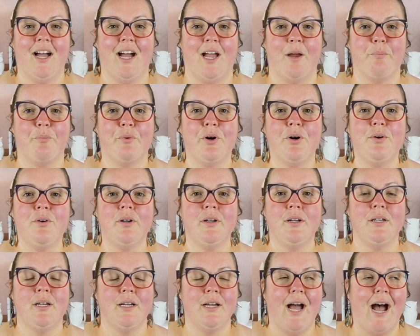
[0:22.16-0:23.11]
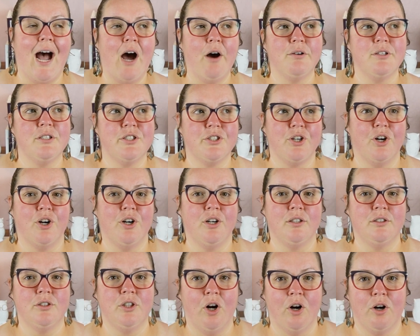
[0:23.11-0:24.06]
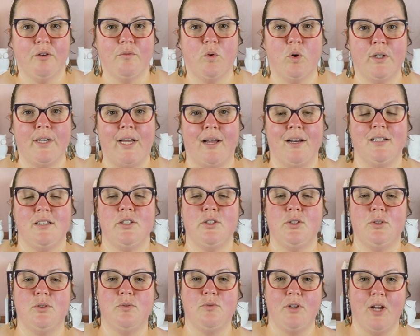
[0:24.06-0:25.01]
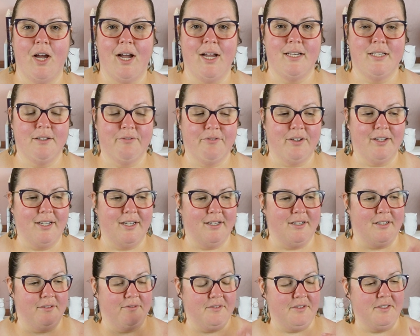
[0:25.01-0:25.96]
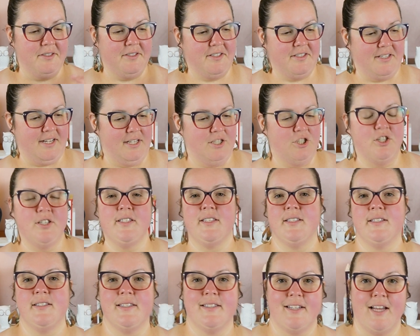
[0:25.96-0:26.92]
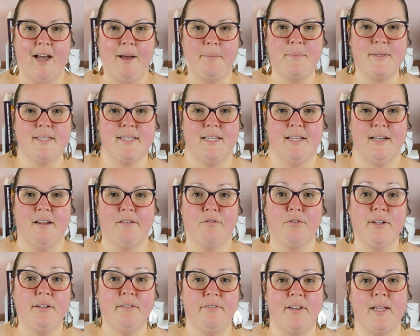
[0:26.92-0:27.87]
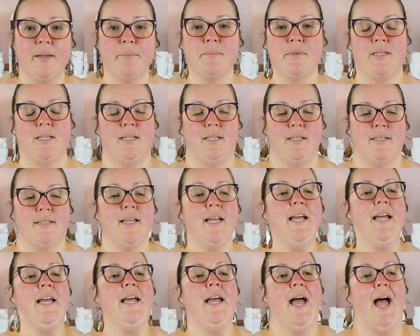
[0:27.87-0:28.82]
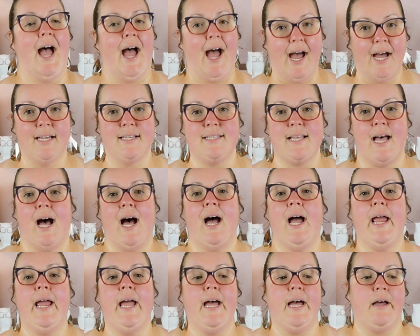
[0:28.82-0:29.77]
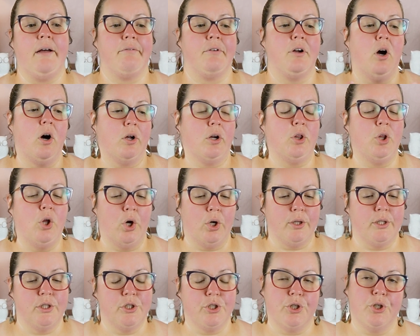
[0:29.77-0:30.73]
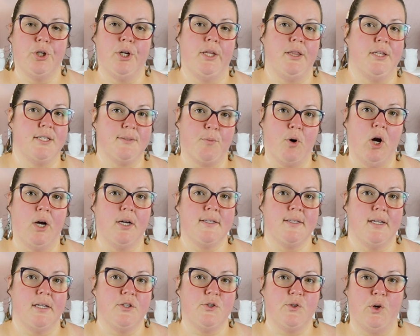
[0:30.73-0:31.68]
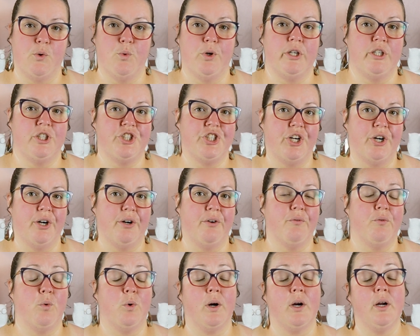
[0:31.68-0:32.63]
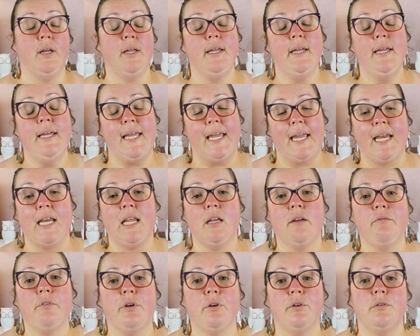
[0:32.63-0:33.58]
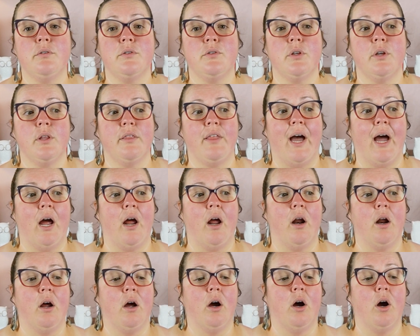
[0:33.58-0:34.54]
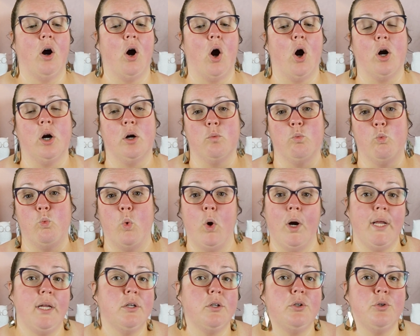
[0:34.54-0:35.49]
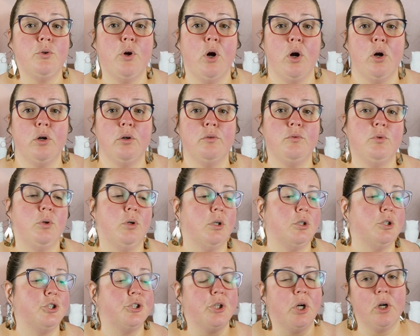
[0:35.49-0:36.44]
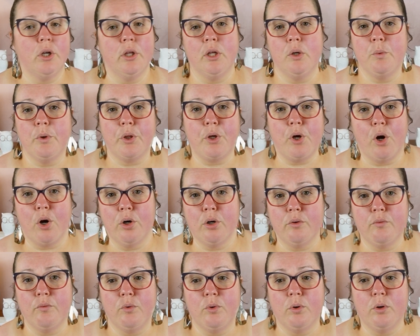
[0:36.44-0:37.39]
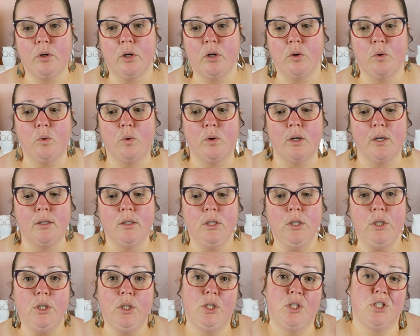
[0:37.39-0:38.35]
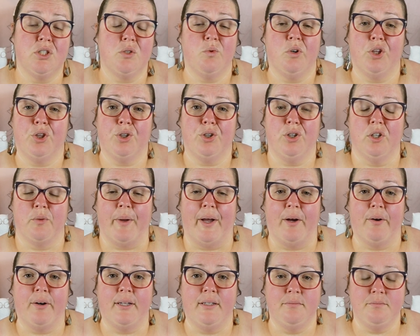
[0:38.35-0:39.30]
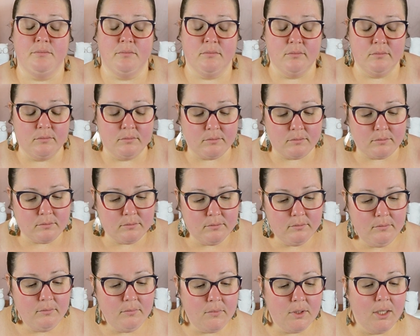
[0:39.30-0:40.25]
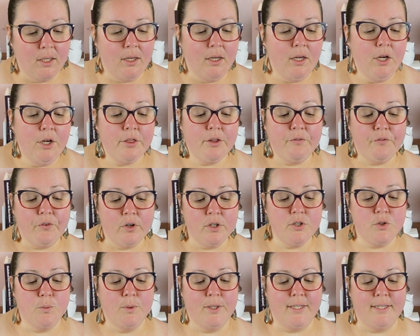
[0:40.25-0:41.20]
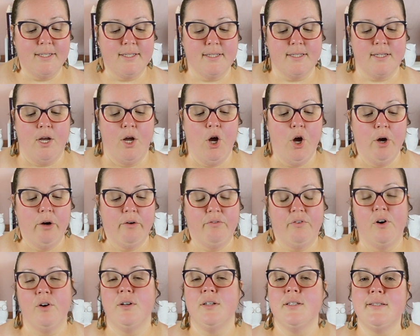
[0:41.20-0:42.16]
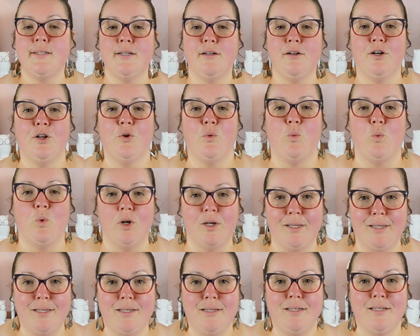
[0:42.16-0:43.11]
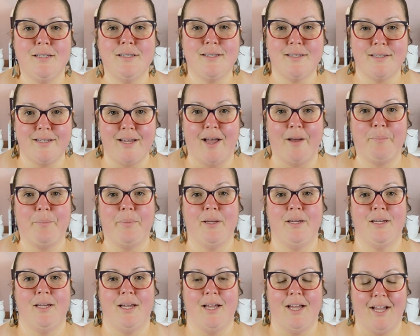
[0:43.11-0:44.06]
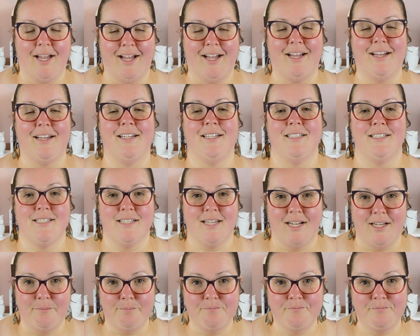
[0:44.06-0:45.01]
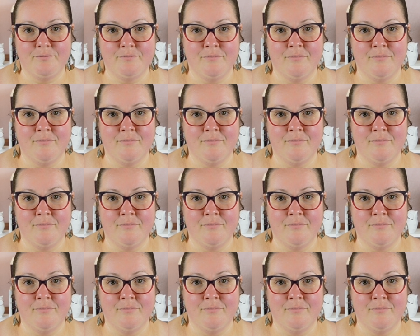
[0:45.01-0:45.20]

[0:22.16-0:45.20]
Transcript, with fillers: I broke how to start carnivore down into nine different kind of stages and steps and I've revamped these as I have gone along this journey and this process. So I want to share it for any of those that are wanting to do carnivore, struggling with carnivore, or you just want to learn about it. The first one is focusing on one step at a time.